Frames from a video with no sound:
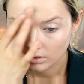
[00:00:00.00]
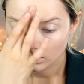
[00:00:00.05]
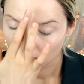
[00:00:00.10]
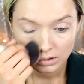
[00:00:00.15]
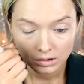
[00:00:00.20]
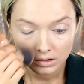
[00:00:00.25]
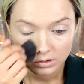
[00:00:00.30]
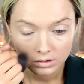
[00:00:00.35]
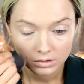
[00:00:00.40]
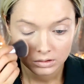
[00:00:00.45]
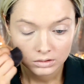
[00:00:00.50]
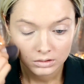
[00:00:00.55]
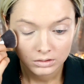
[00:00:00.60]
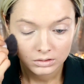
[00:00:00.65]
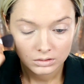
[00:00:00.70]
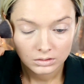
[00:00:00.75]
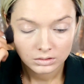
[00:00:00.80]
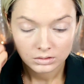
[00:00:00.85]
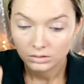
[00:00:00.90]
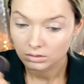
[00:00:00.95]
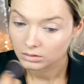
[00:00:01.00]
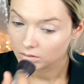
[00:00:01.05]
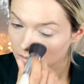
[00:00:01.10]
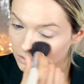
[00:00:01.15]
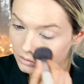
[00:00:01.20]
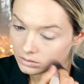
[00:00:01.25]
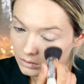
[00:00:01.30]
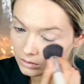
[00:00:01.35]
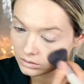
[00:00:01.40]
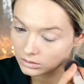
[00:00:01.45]
To make sure that's
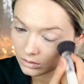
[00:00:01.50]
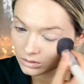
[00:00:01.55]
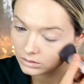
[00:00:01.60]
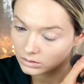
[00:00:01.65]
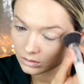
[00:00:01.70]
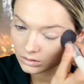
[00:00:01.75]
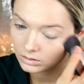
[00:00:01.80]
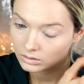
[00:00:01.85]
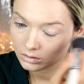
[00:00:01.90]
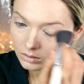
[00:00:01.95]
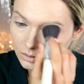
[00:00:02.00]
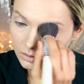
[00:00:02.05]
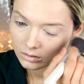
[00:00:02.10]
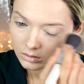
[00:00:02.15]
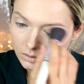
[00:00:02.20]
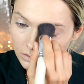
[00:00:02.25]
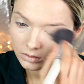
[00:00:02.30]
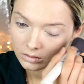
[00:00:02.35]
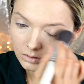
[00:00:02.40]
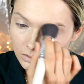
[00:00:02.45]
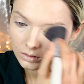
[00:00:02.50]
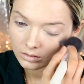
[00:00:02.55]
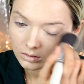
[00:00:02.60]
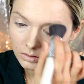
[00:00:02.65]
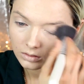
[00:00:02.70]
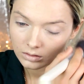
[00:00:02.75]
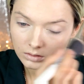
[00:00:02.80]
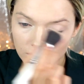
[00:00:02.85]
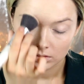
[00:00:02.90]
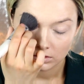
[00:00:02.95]
blended, I'm just going to use my
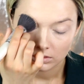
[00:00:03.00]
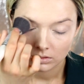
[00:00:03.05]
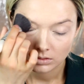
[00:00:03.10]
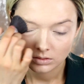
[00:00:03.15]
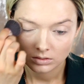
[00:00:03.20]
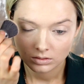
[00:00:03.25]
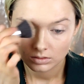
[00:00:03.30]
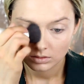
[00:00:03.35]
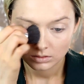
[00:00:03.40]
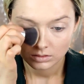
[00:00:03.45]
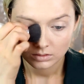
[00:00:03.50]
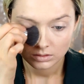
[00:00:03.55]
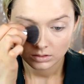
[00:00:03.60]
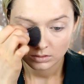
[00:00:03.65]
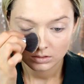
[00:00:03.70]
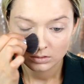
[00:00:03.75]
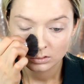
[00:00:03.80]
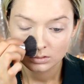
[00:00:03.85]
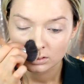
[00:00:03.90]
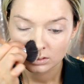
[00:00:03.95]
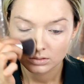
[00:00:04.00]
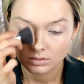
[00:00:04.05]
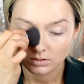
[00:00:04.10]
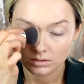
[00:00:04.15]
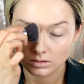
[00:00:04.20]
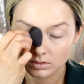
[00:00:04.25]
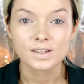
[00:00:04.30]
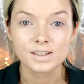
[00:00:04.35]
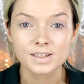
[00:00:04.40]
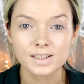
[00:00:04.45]
buffing brush.
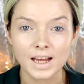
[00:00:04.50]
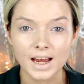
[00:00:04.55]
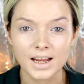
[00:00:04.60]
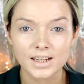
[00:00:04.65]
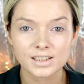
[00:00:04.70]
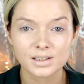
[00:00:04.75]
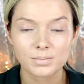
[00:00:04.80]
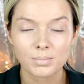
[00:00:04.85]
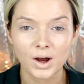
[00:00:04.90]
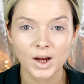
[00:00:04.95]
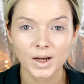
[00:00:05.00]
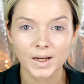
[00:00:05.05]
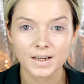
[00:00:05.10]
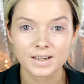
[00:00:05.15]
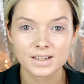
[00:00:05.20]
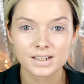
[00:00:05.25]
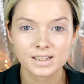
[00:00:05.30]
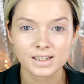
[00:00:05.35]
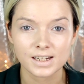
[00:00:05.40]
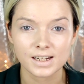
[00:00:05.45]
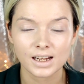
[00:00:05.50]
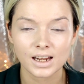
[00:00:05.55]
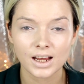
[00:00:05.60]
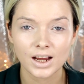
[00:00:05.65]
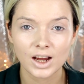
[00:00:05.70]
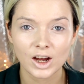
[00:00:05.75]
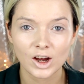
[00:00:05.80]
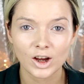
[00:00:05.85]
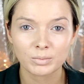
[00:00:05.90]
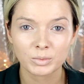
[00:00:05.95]
To set my
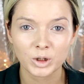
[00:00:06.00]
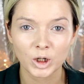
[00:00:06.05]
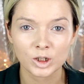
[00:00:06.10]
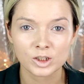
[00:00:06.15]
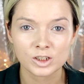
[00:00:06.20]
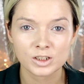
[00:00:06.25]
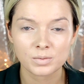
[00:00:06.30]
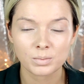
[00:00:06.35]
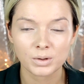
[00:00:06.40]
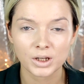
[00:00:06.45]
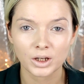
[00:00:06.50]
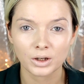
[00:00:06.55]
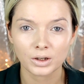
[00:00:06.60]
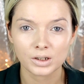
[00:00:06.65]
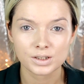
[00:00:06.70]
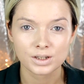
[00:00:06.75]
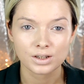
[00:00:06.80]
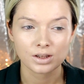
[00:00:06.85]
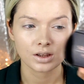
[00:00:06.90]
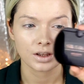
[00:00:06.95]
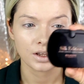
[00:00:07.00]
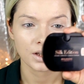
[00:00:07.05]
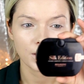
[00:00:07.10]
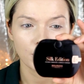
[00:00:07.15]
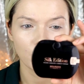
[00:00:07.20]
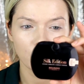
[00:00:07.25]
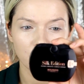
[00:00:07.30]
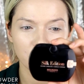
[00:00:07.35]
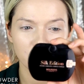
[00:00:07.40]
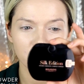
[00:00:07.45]
concealer, I'm going to be using
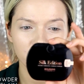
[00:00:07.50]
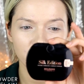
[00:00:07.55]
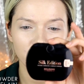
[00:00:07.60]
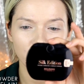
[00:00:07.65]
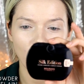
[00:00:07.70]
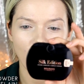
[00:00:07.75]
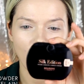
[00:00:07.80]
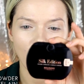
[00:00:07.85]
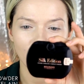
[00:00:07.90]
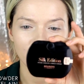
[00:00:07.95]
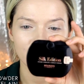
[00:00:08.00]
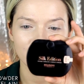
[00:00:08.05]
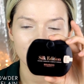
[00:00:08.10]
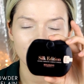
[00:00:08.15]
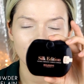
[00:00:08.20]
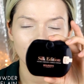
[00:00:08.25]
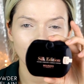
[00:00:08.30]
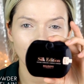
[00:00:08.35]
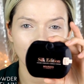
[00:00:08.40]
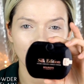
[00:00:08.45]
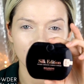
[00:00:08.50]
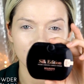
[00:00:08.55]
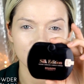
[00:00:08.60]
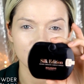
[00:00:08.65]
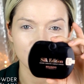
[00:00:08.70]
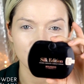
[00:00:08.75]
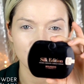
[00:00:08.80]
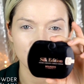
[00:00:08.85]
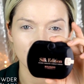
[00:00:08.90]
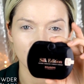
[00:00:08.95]
the Bourjois Silk
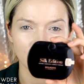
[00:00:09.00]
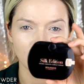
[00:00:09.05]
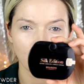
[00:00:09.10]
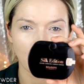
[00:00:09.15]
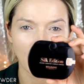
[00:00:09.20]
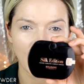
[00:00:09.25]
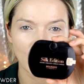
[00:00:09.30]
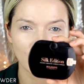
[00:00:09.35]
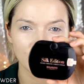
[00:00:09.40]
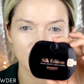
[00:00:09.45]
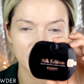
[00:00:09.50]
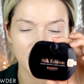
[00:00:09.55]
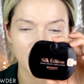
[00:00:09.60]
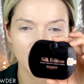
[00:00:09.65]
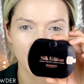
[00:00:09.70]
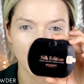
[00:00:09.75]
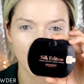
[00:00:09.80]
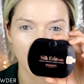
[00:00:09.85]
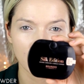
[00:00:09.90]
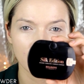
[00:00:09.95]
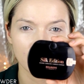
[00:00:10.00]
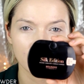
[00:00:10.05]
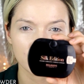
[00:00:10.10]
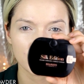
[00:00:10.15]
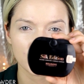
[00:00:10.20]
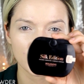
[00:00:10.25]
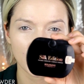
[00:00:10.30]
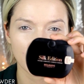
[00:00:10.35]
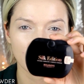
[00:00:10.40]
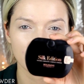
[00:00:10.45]
Edition powder in
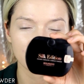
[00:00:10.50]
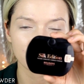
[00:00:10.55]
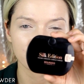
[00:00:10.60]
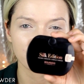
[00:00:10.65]
shade